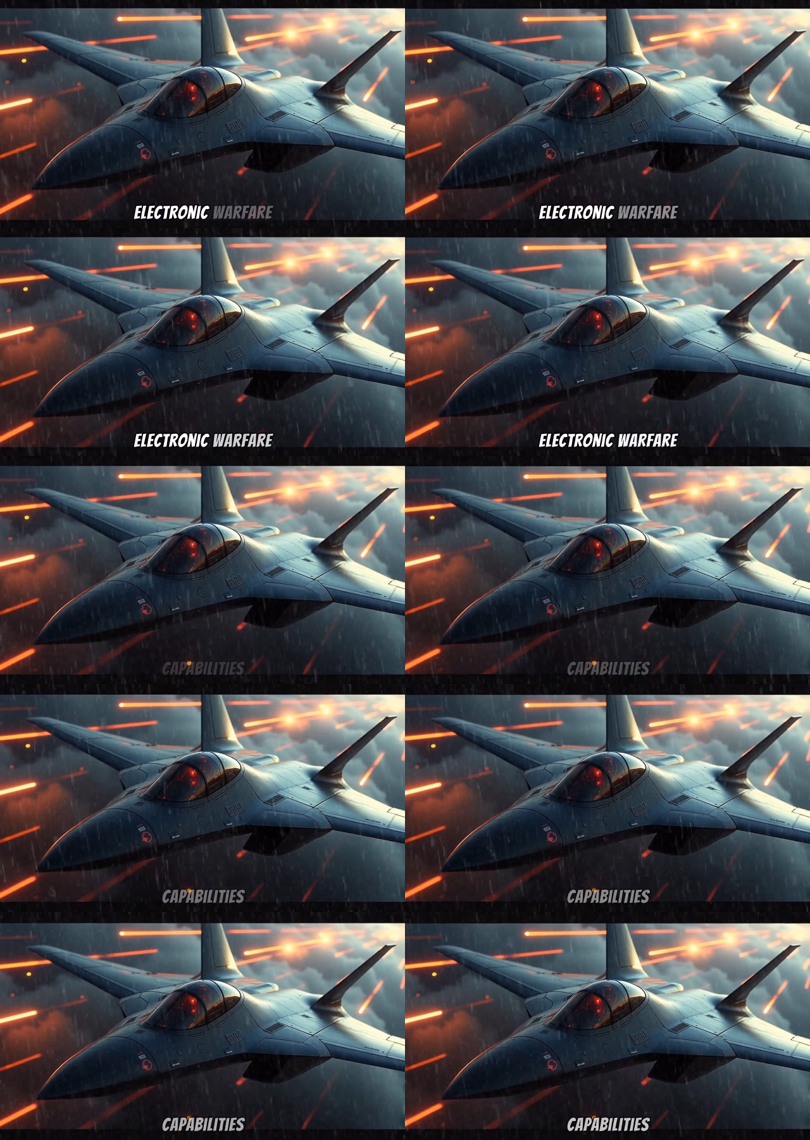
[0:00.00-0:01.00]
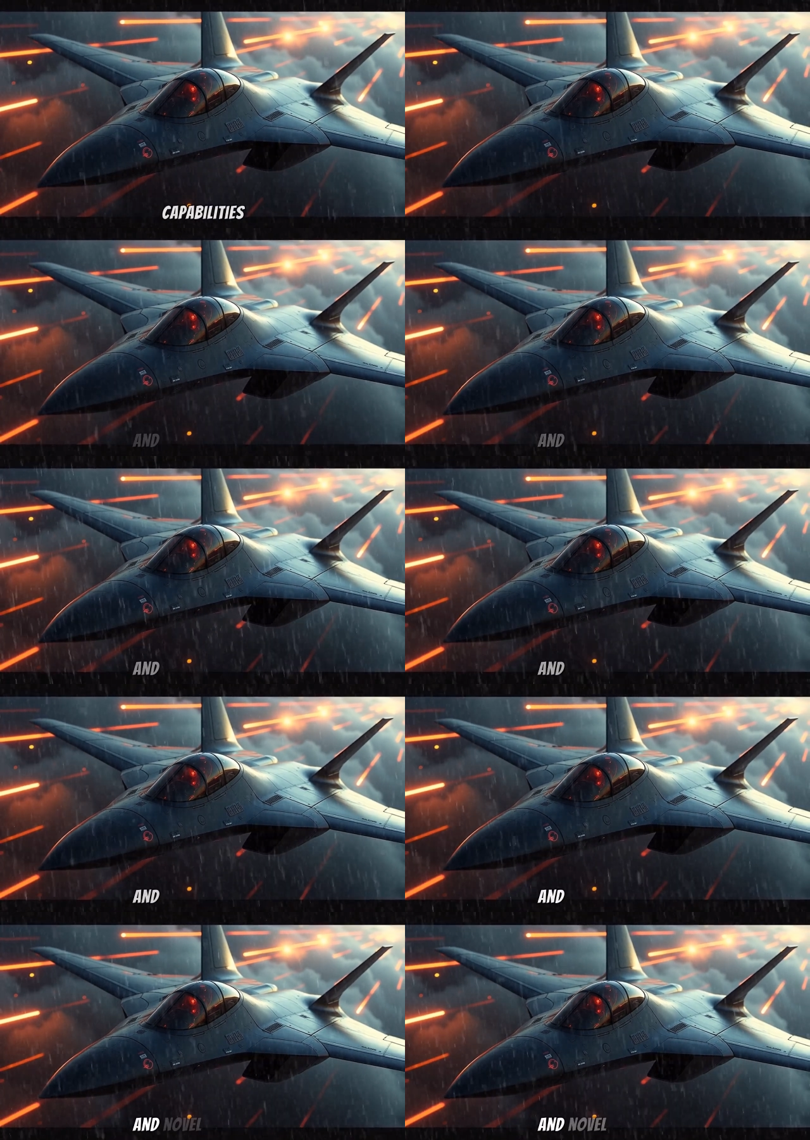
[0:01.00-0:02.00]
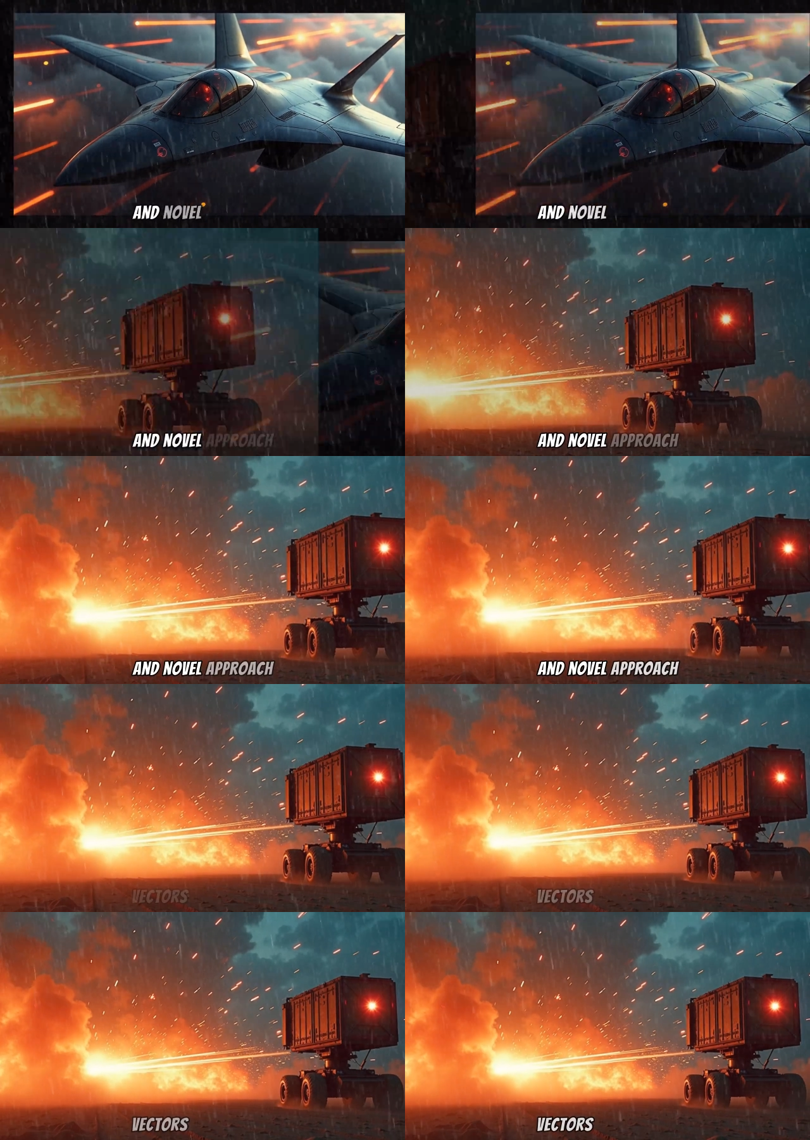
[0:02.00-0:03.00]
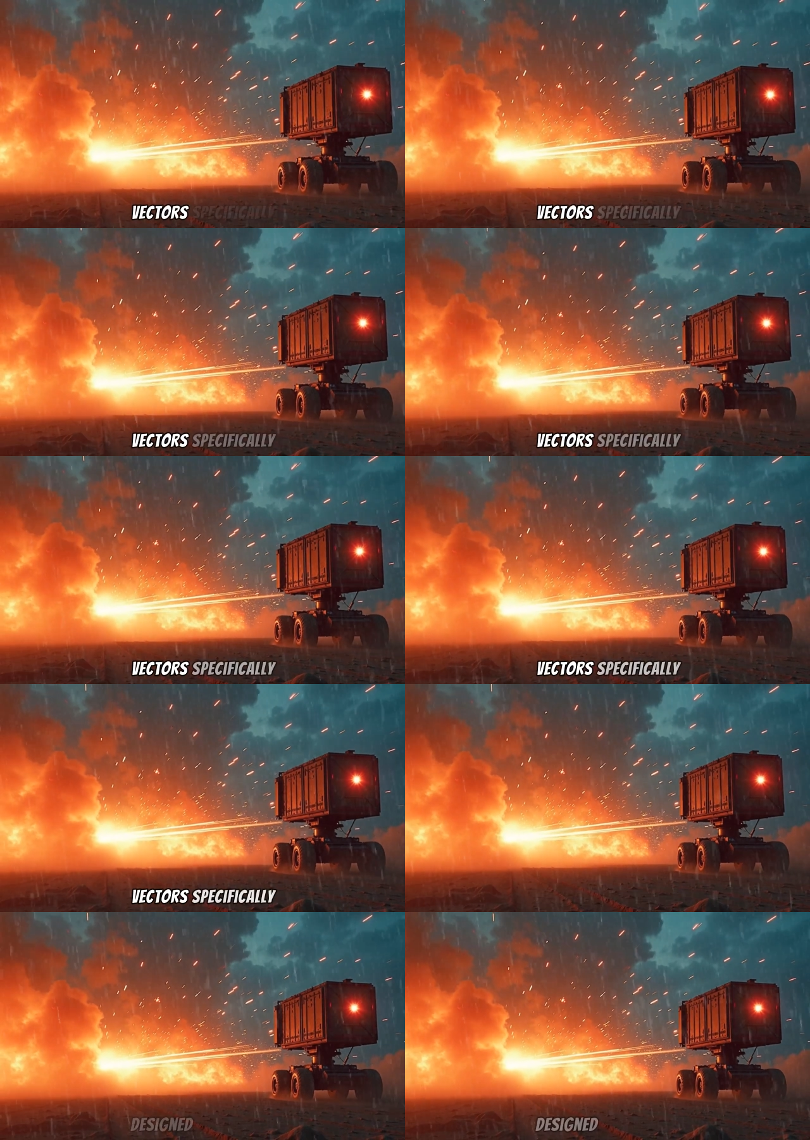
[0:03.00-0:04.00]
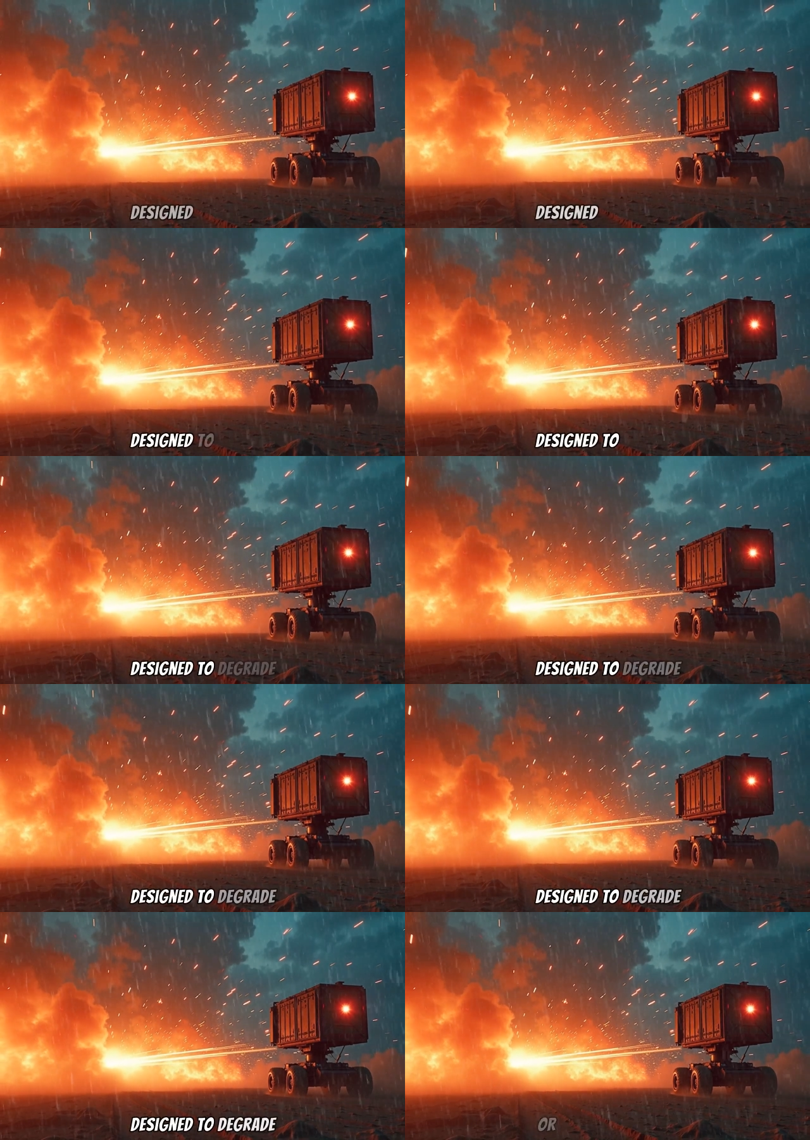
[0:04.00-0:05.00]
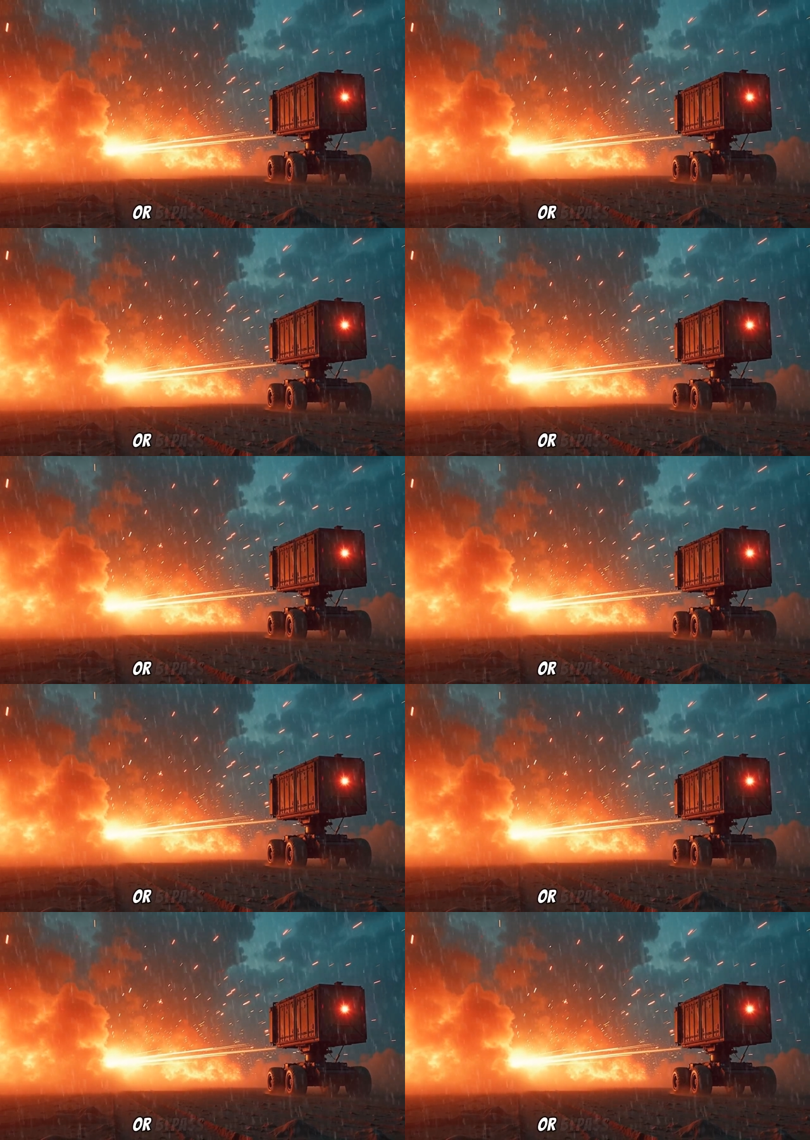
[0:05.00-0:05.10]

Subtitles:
Nobody's mouth can be seen.